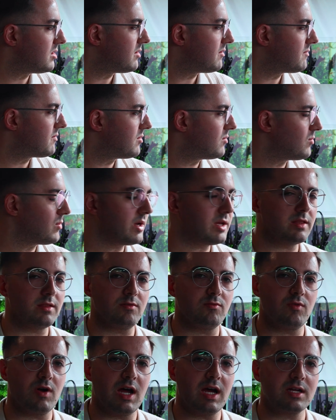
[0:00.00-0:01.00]
of the way
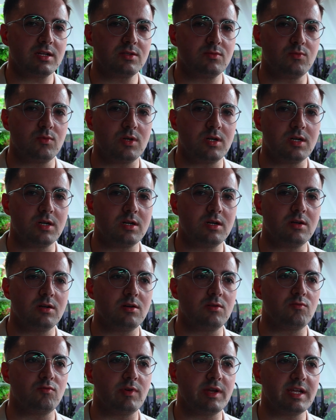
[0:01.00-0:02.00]
the rocks were
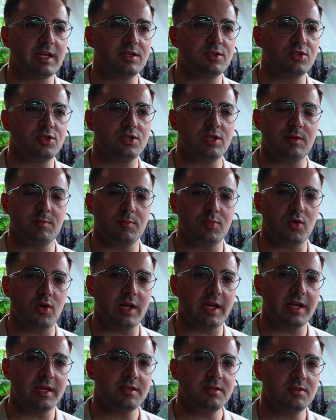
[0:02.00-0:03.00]
arranged and
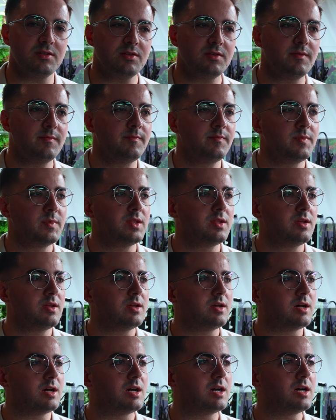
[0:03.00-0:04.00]
planned.
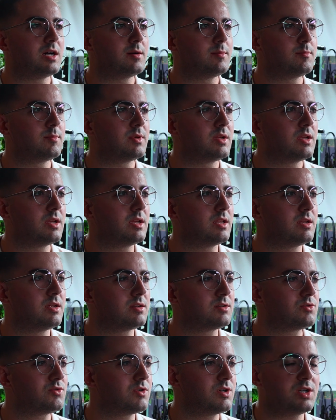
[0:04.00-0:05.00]
In
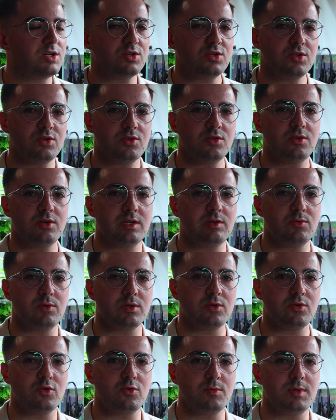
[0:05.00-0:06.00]
a traditional
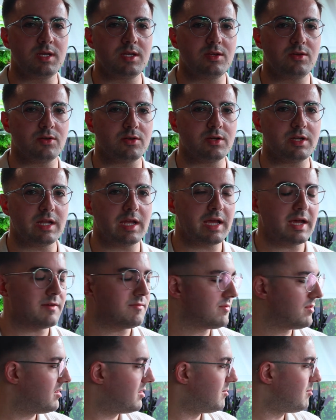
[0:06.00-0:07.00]
Iwagumi, you're going to
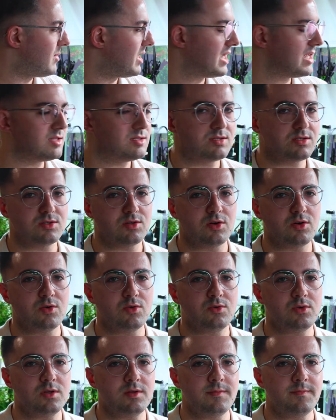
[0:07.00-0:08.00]
have the main
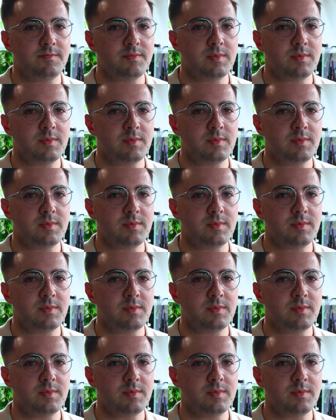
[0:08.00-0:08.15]
stone,